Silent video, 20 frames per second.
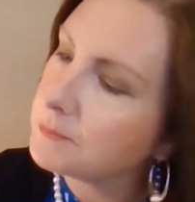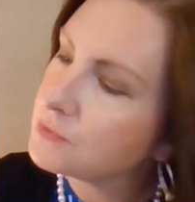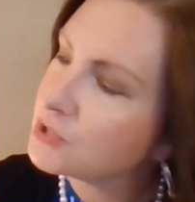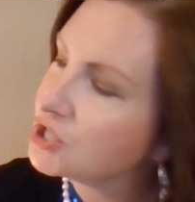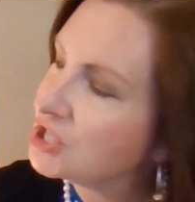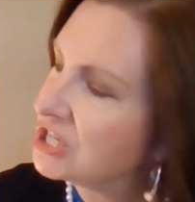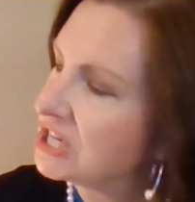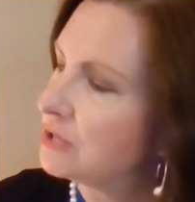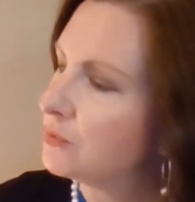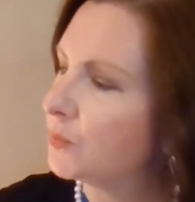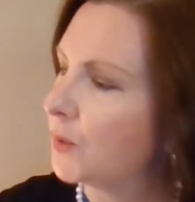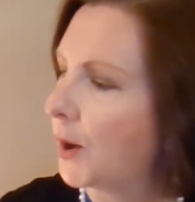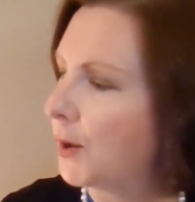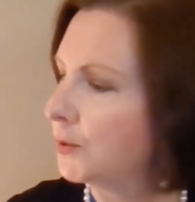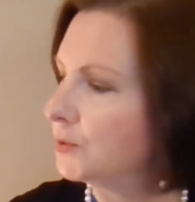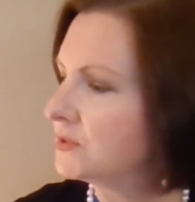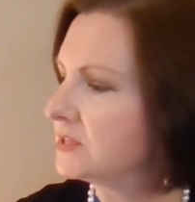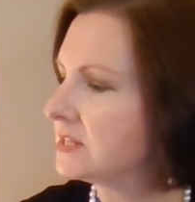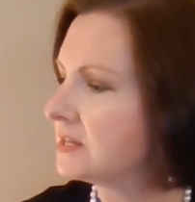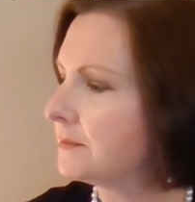she
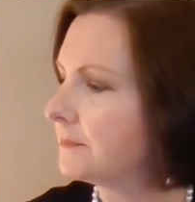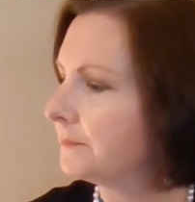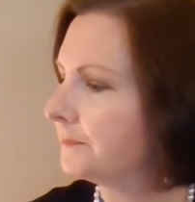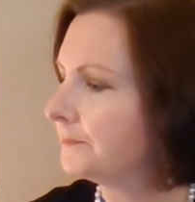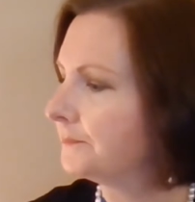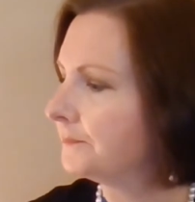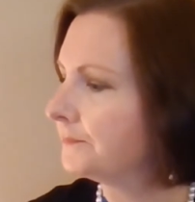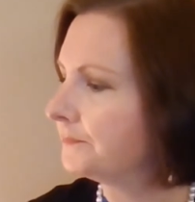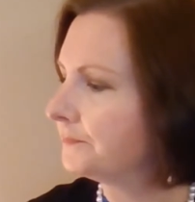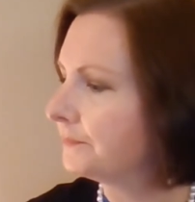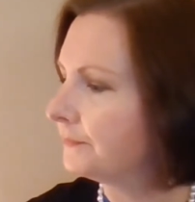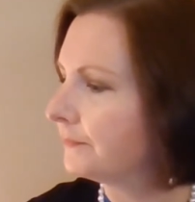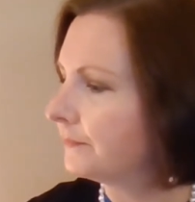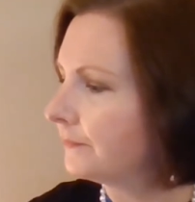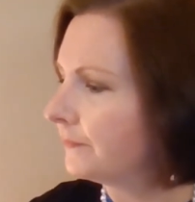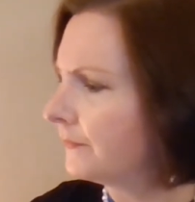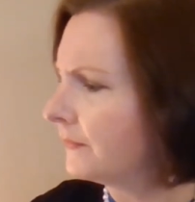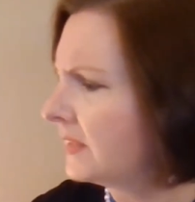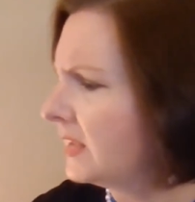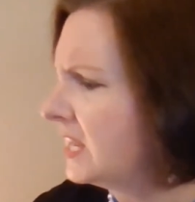wrote.
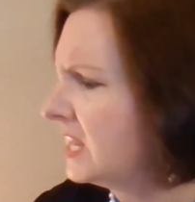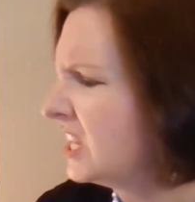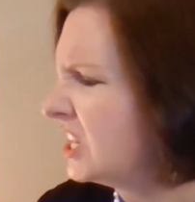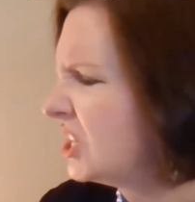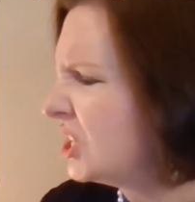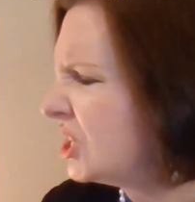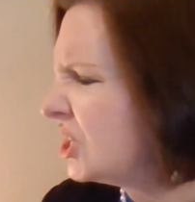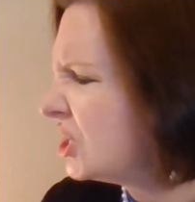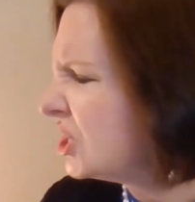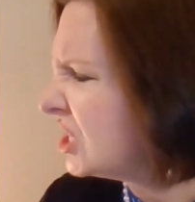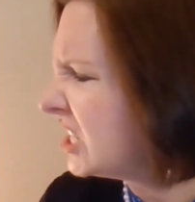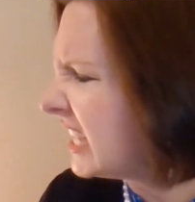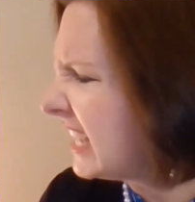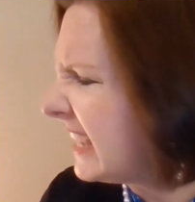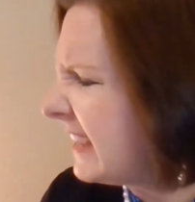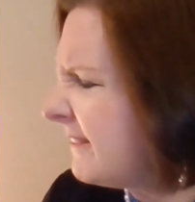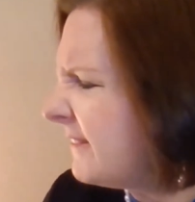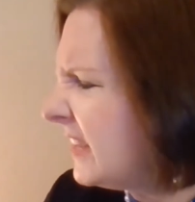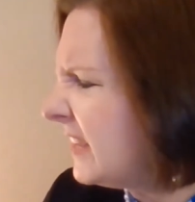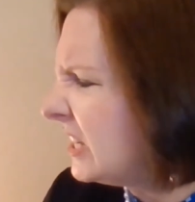She
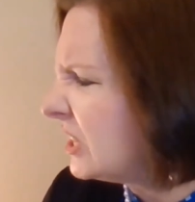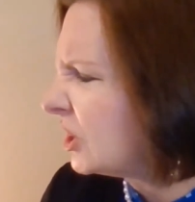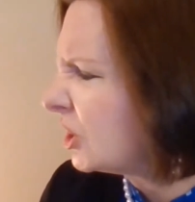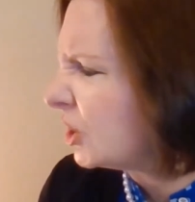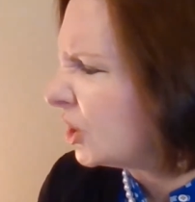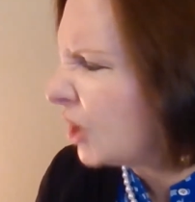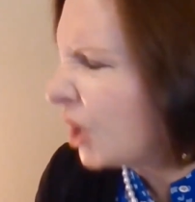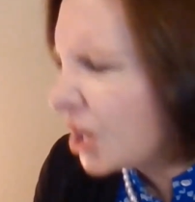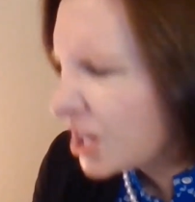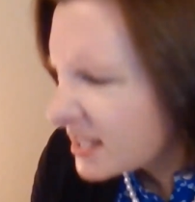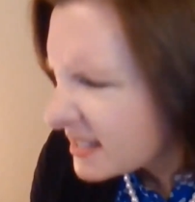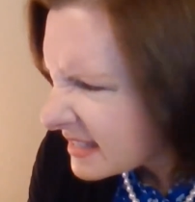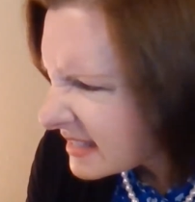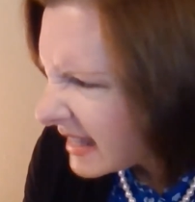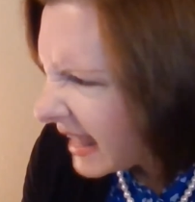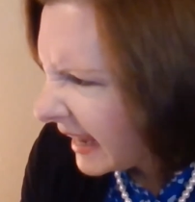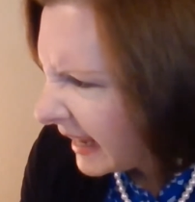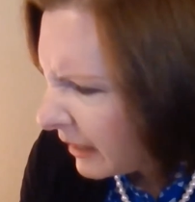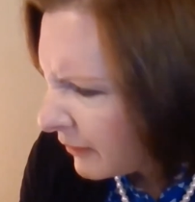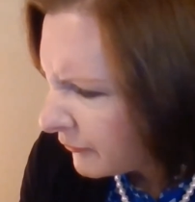even looks
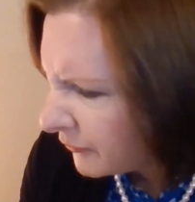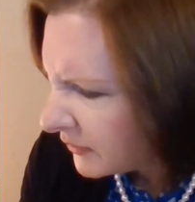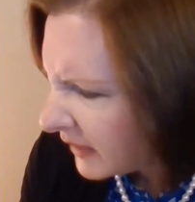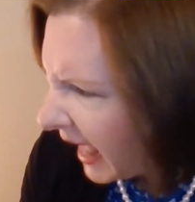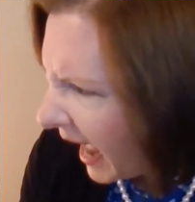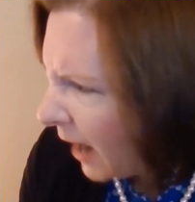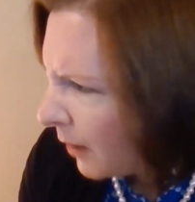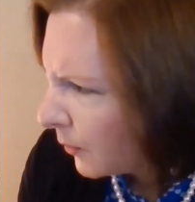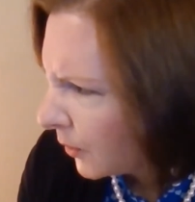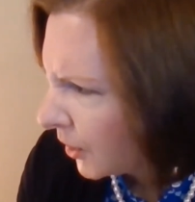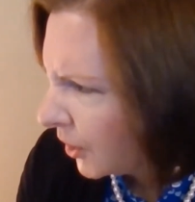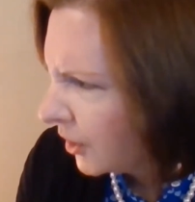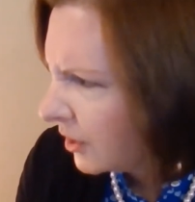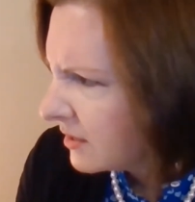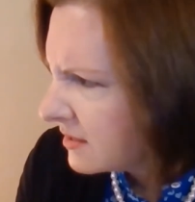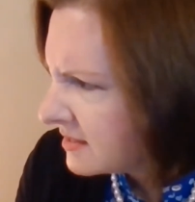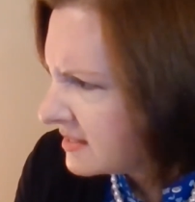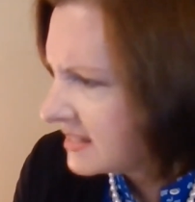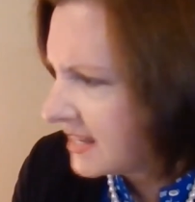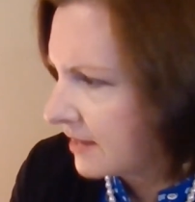like a flower,
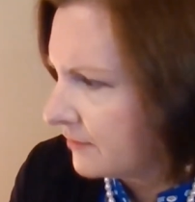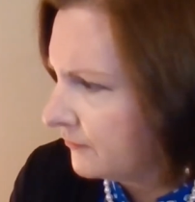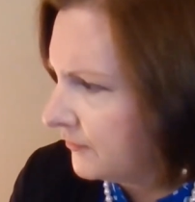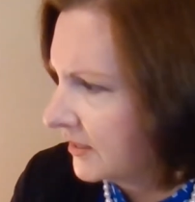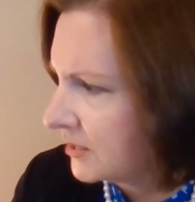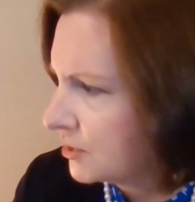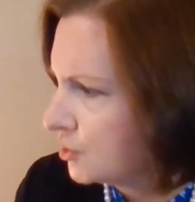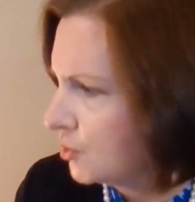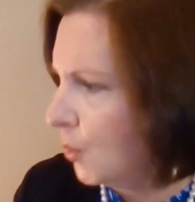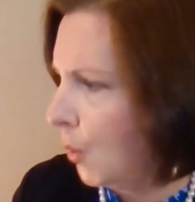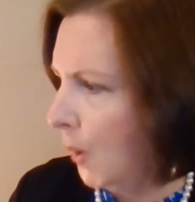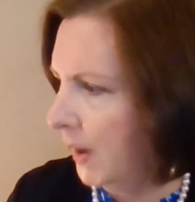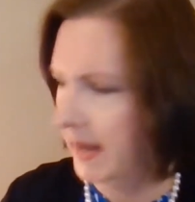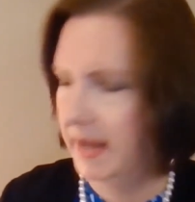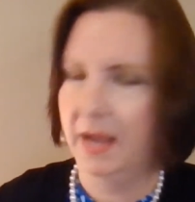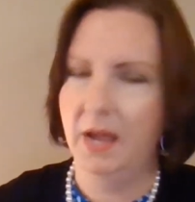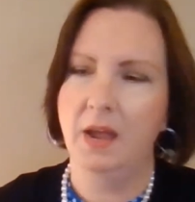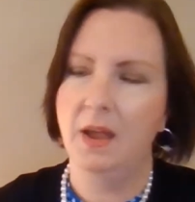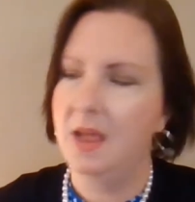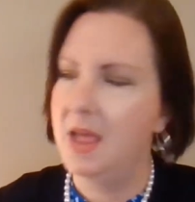said
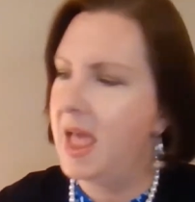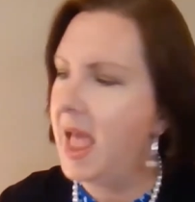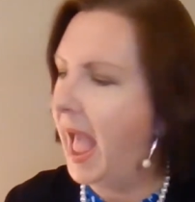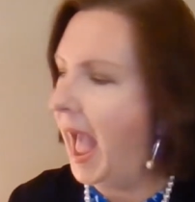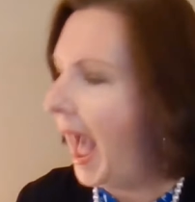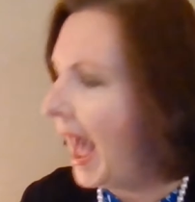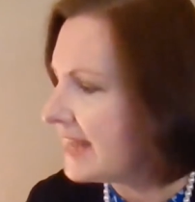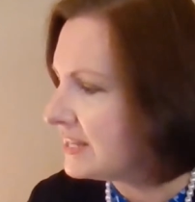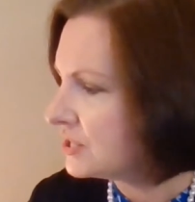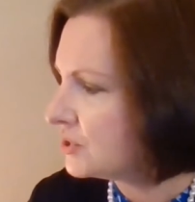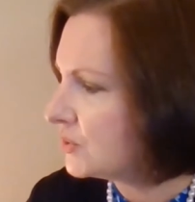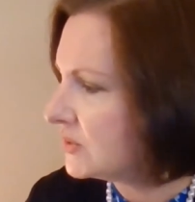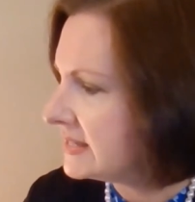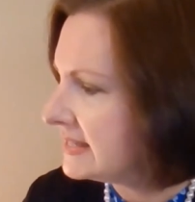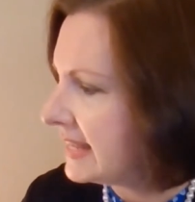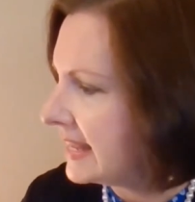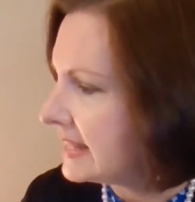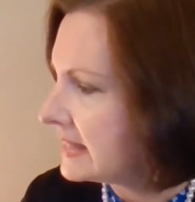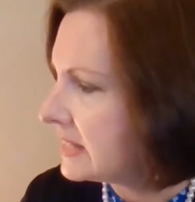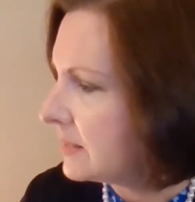Victoria, as
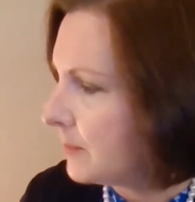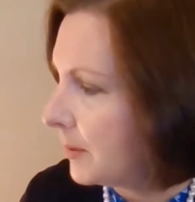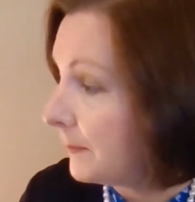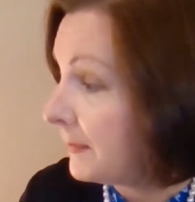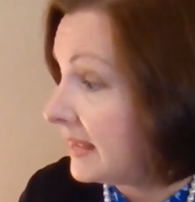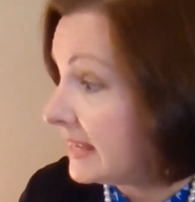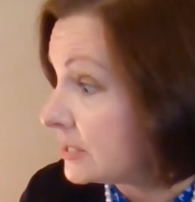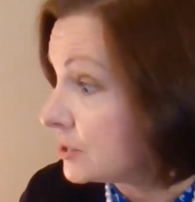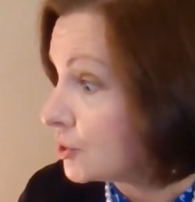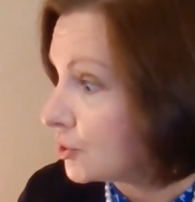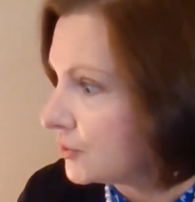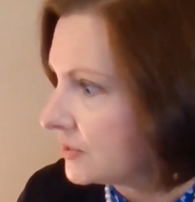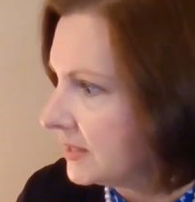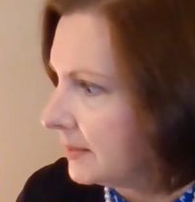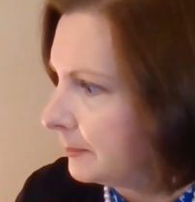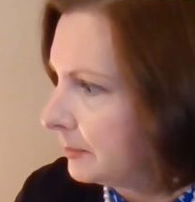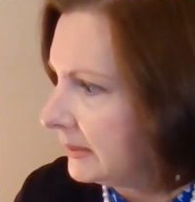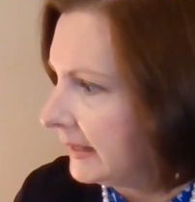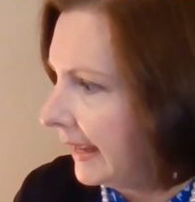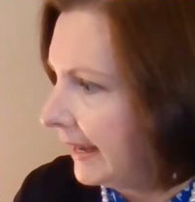Chrysanthemum entered the
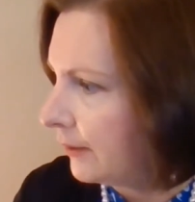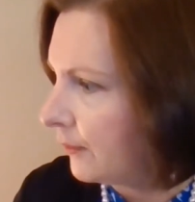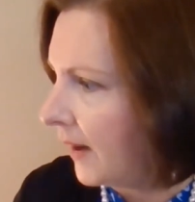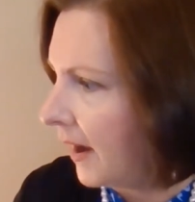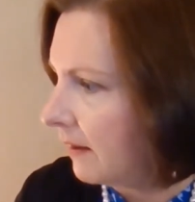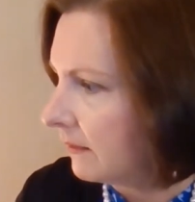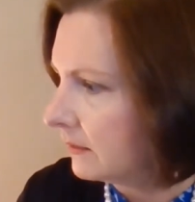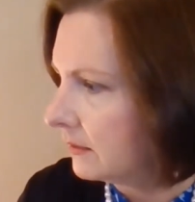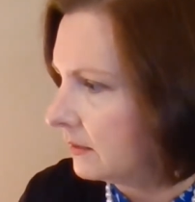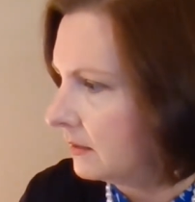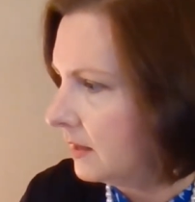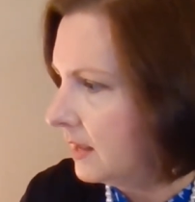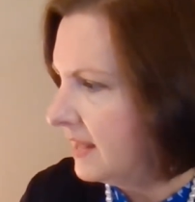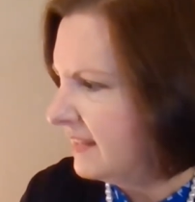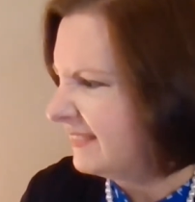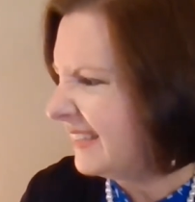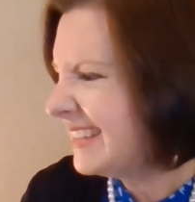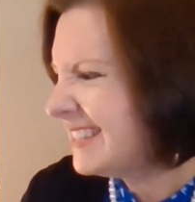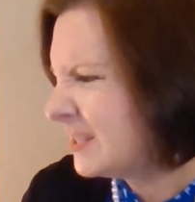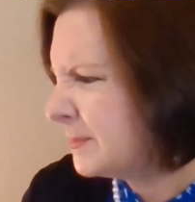playground.
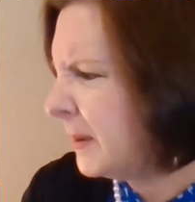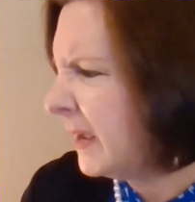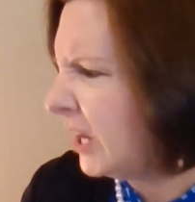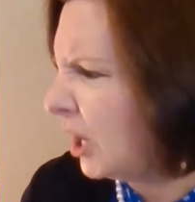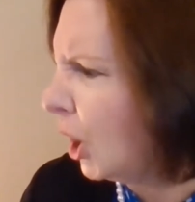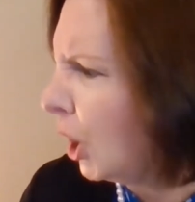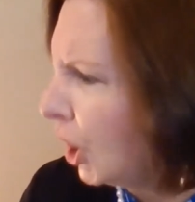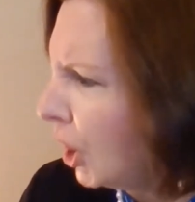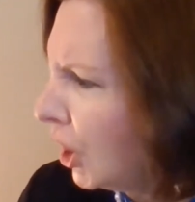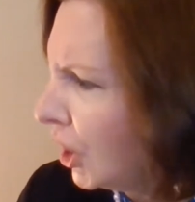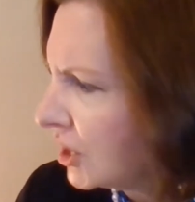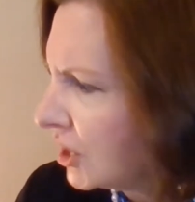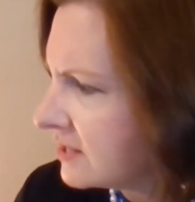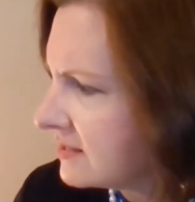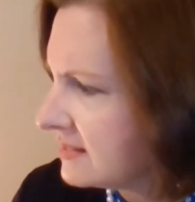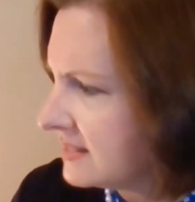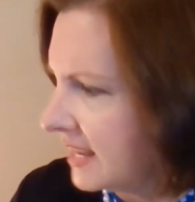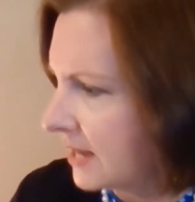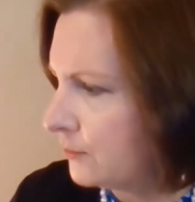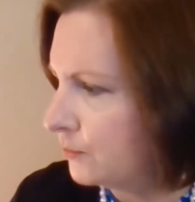Let's pick her,
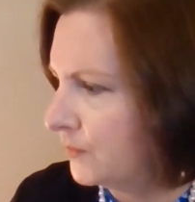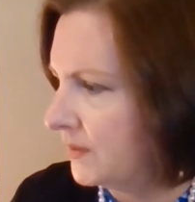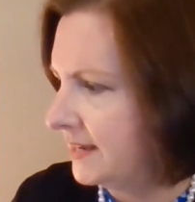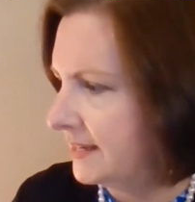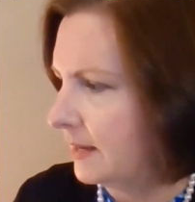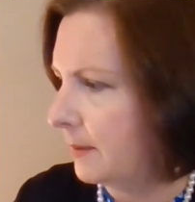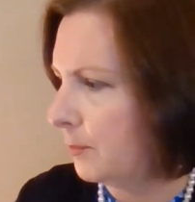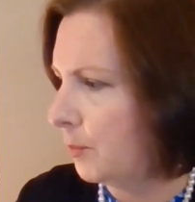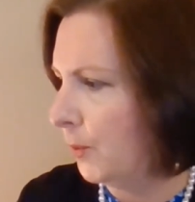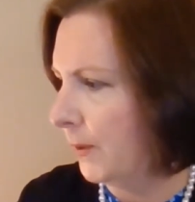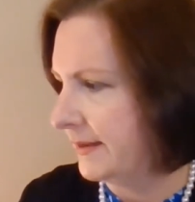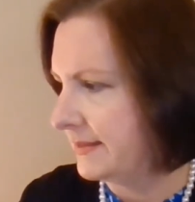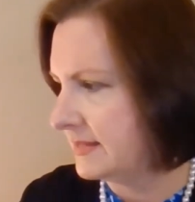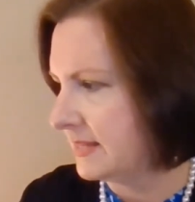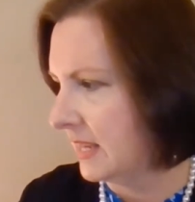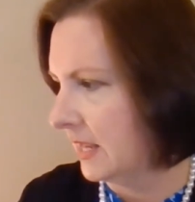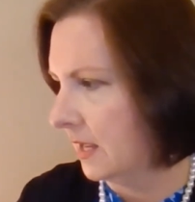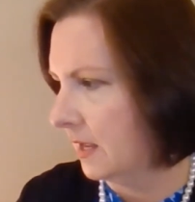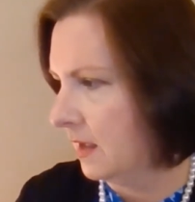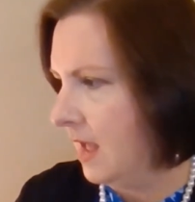said Rita,
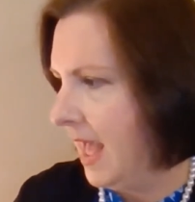pointing.